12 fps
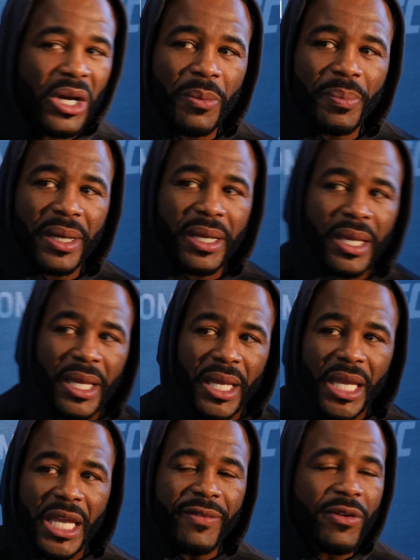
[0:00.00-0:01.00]
know, but
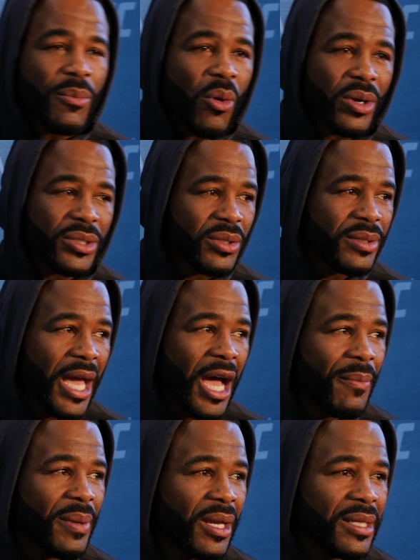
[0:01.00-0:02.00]
even more so
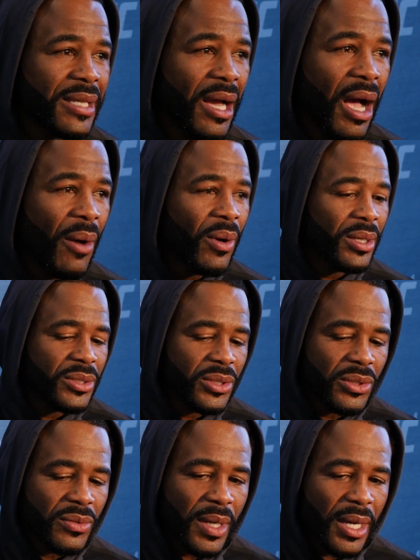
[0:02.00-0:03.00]
now because I want
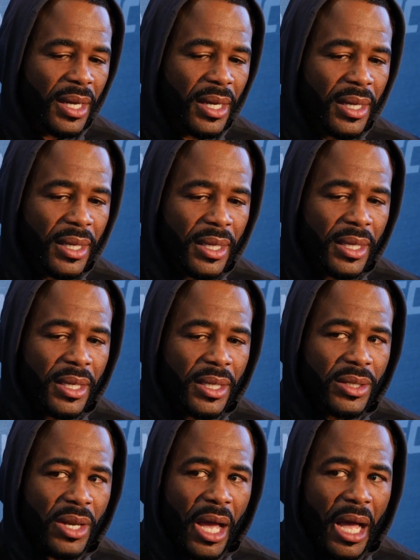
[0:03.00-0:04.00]
to,
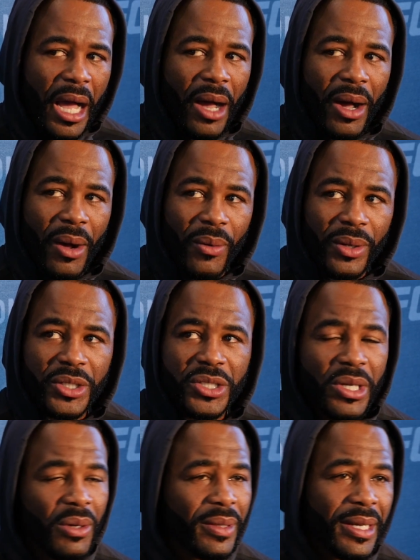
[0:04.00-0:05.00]
you know, I want to
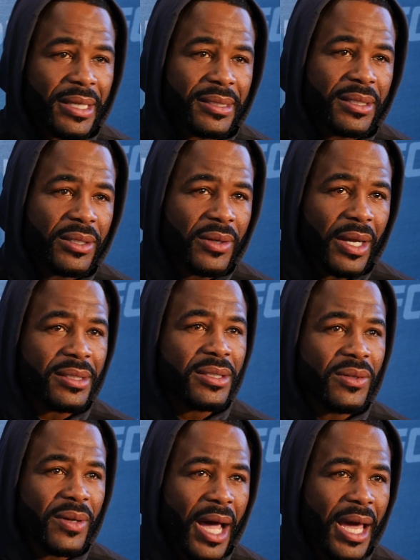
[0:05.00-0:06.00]
show that I
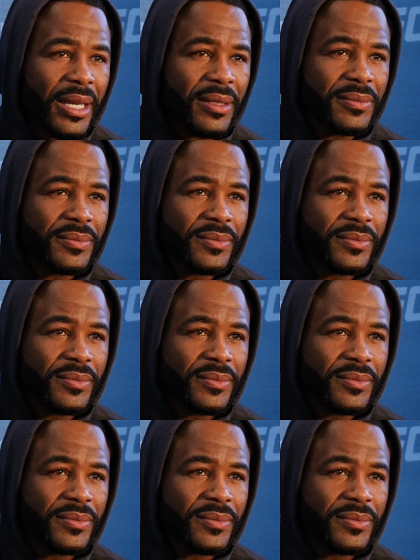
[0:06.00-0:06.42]
still got it.